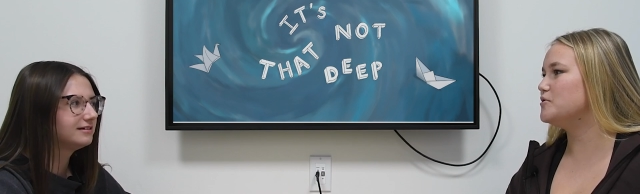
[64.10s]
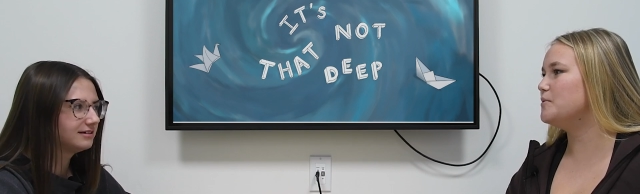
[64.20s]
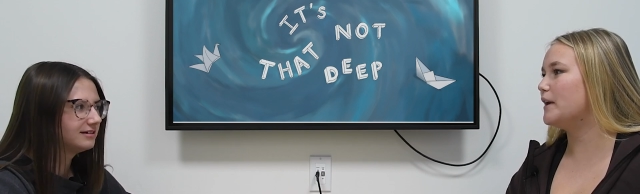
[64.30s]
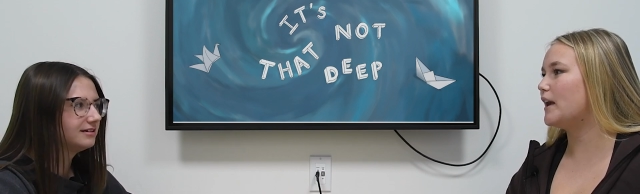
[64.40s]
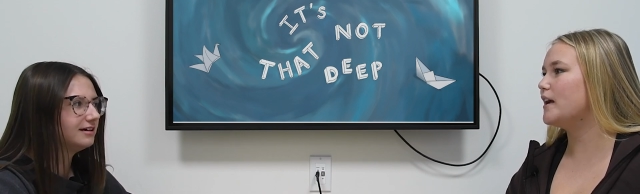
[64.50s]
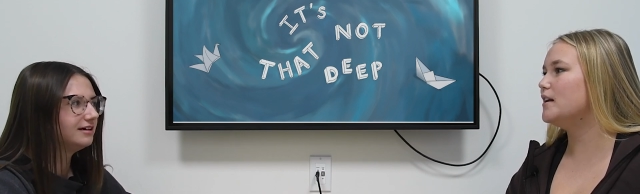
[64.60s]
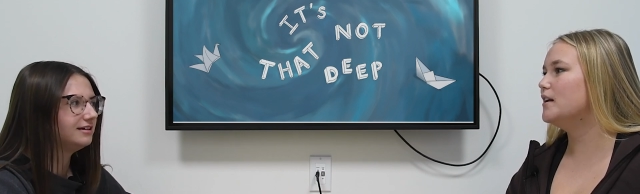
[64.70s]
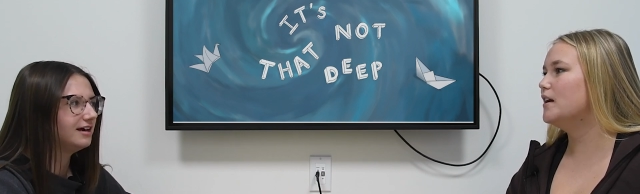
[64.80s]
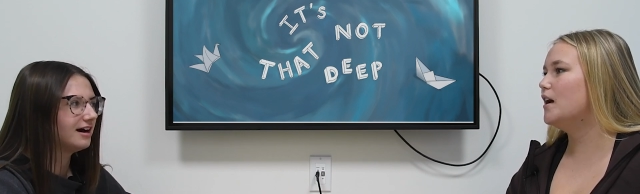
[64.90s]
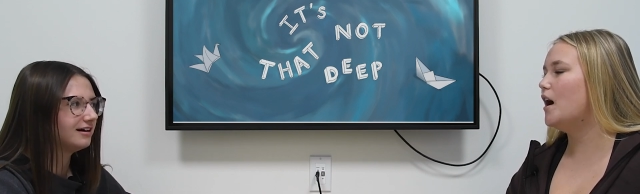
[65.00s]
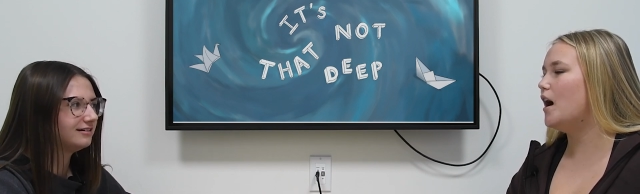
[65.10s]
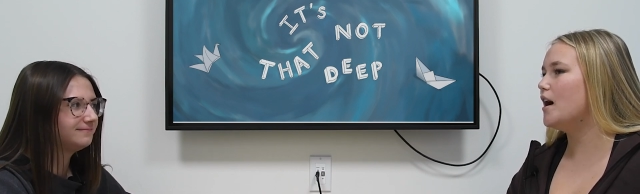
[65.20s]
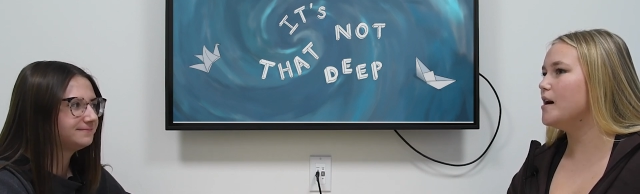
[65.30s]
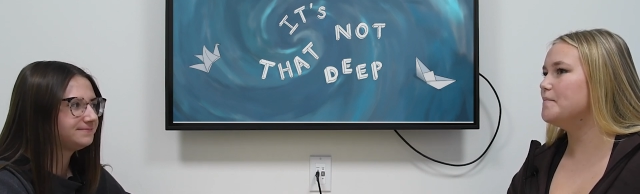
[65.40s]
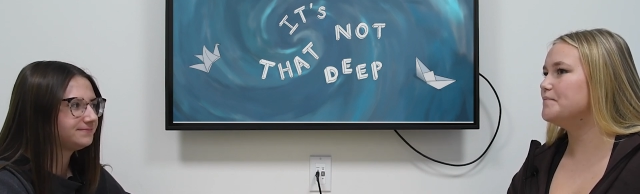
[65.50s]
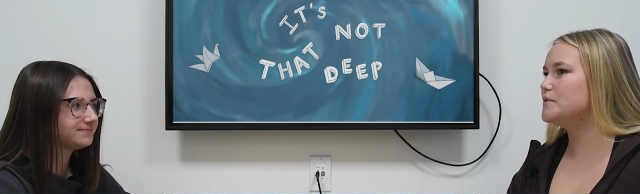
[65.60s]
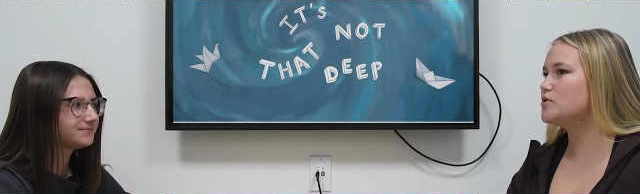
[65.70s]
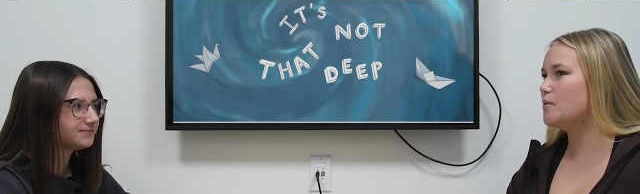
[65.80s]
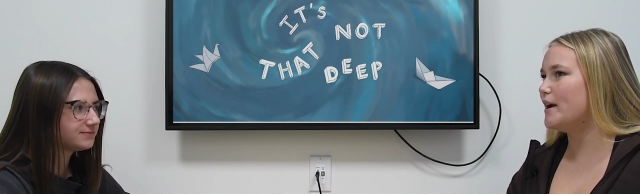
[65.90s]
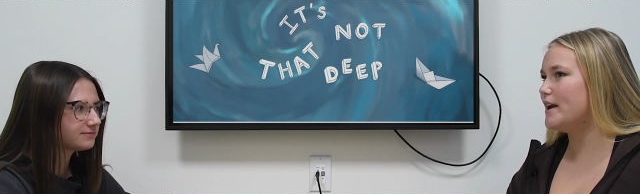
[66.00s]
Speaker 1: doing it. Yeah. Um.
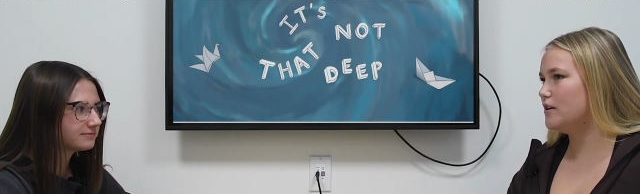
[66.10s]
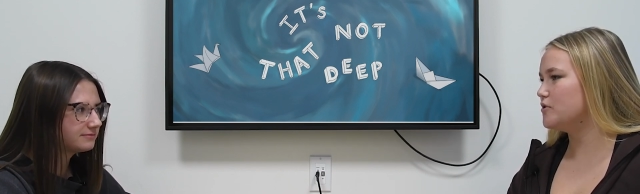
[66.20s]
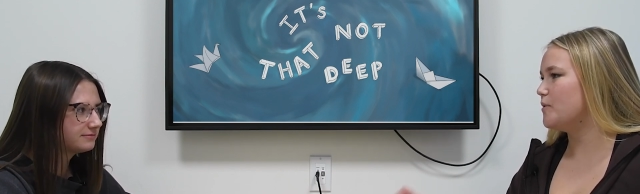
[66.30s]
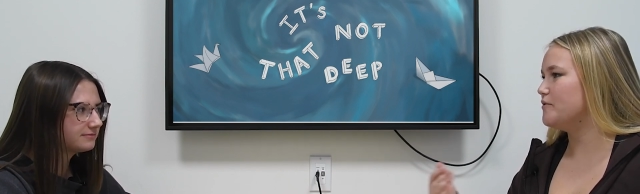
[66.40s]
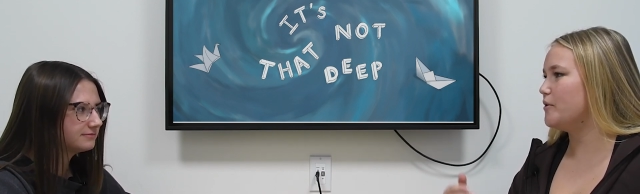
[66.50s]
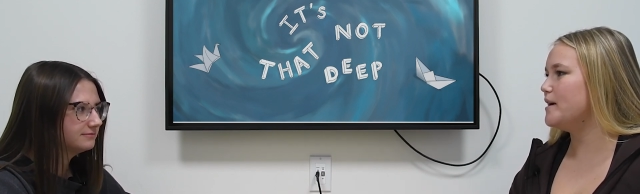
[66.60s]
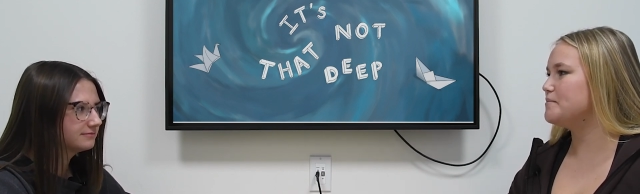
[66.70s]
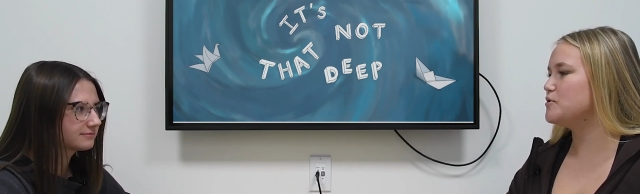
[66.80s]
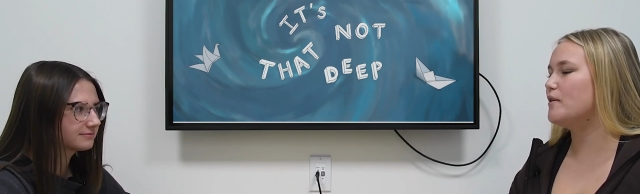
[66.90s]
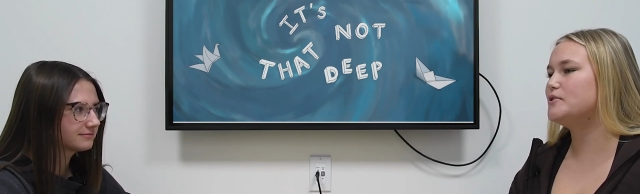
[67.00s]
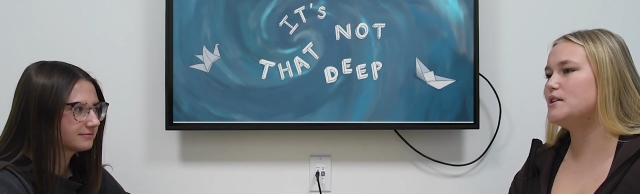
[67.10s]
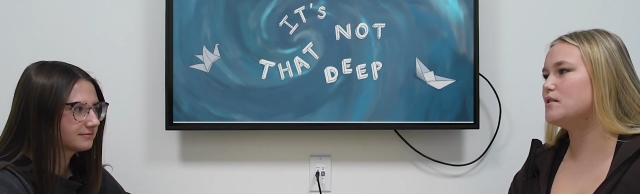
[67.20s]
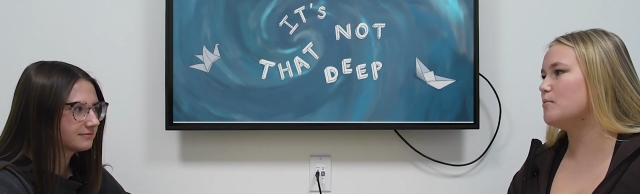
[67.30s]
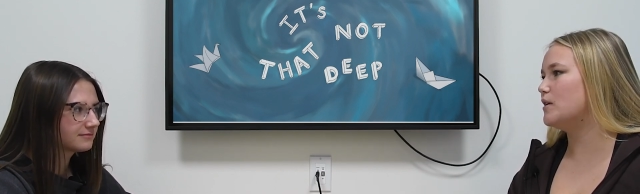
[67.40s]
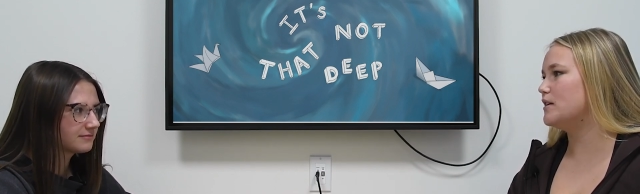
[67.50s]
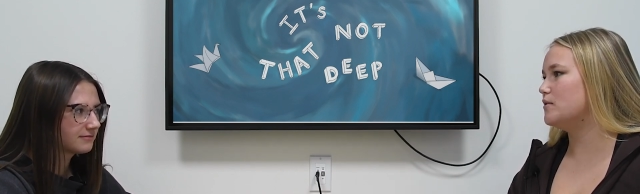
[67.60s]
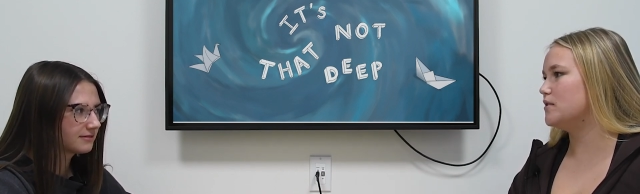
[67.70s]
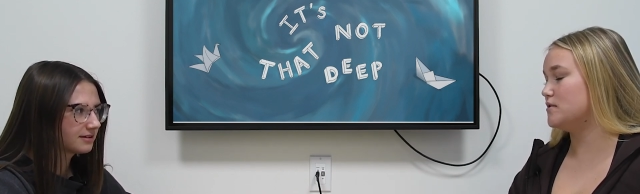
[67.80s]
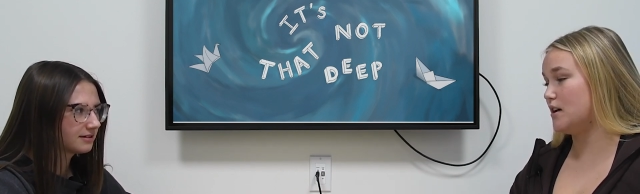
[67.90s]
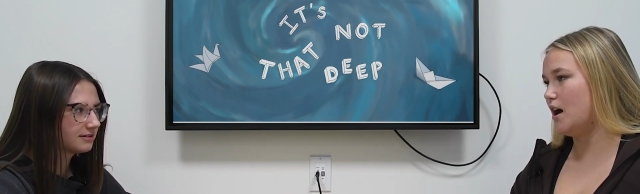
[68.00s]
So I ate all twelve grapes. You have to eat them one at
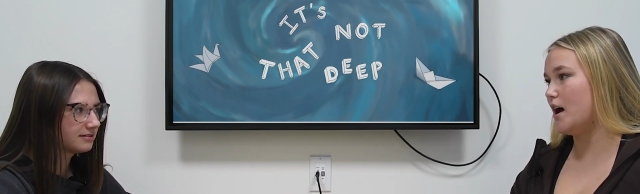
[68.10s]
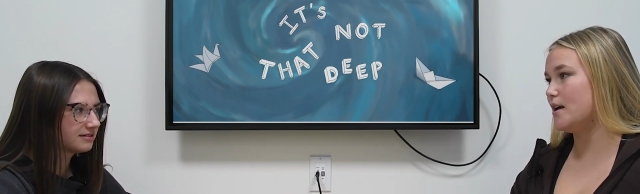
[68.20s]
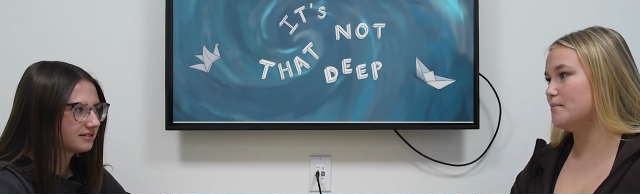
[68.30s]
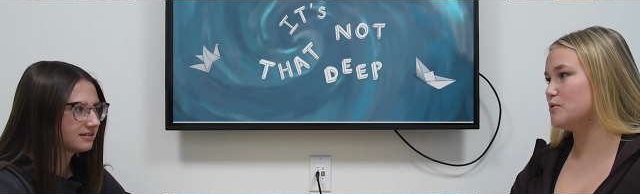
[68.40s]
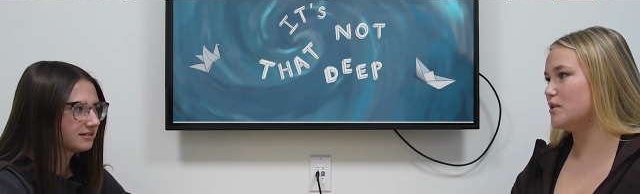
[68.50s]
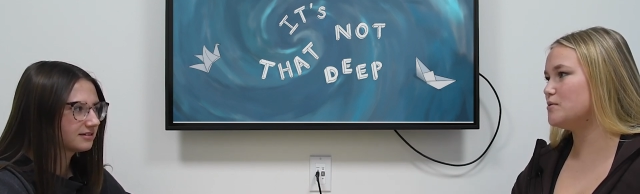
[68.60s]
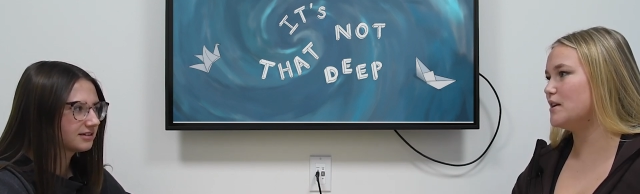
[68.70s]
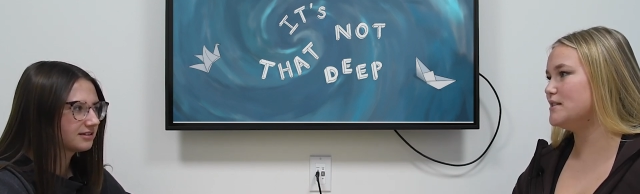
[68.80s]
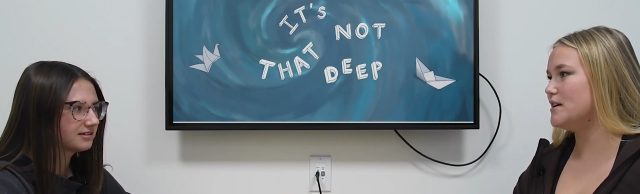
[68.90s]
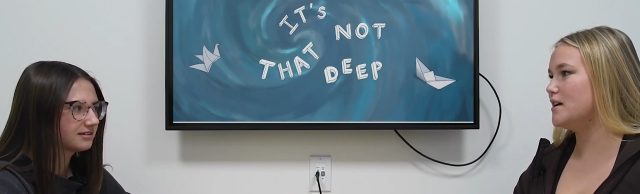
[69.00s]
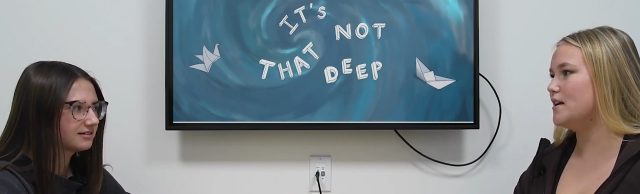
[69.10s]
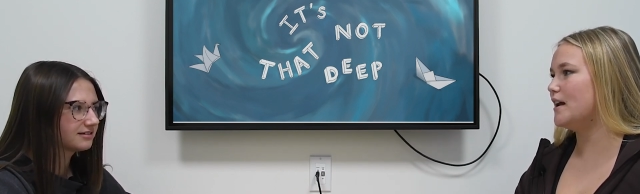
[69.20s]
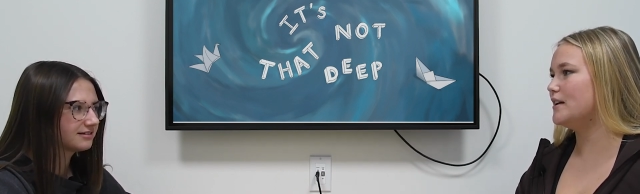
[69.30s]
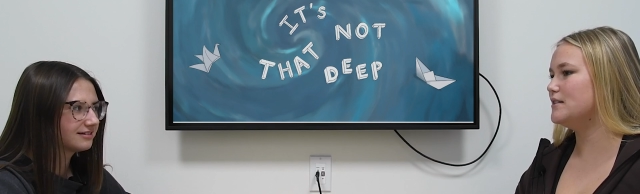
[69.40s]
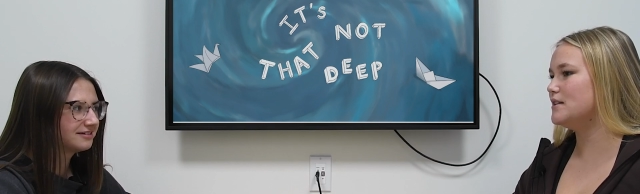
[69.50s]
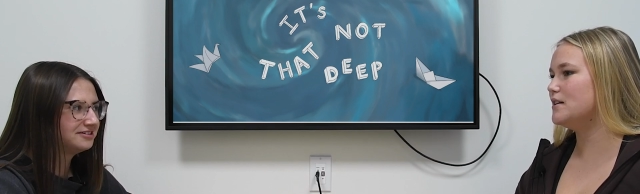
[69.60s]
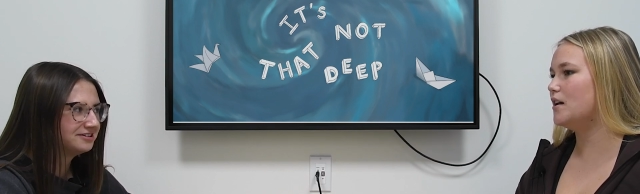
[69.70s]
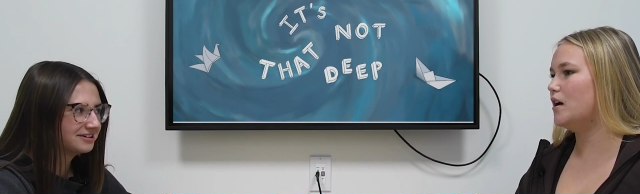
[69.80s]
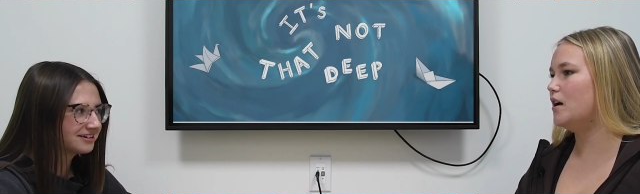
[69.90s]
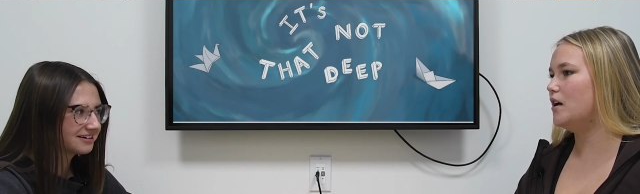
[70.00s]
a time. So that's what I did, and I did
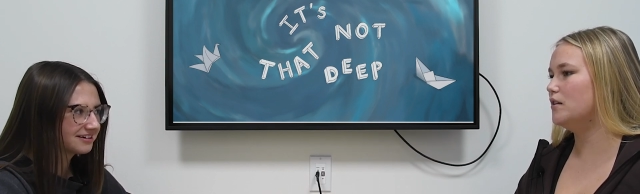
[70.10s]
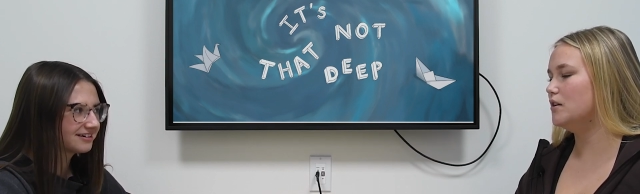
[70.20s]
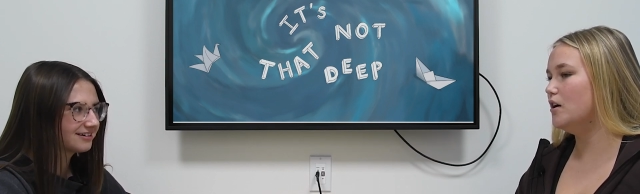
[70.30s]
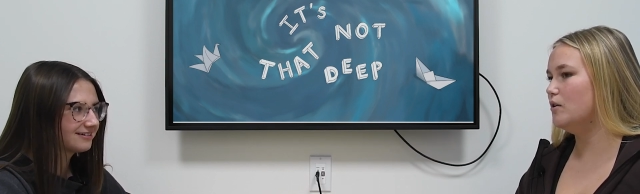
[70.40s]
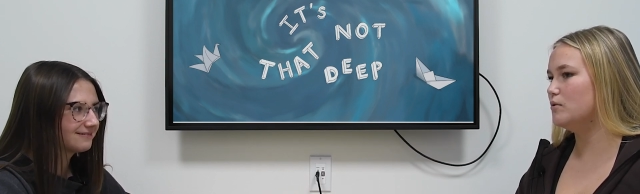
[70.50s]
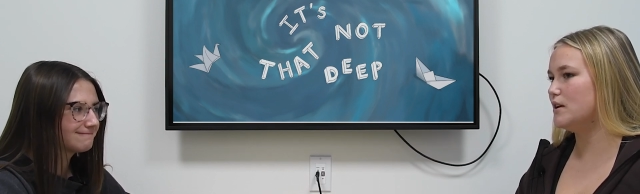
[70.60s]
it alone,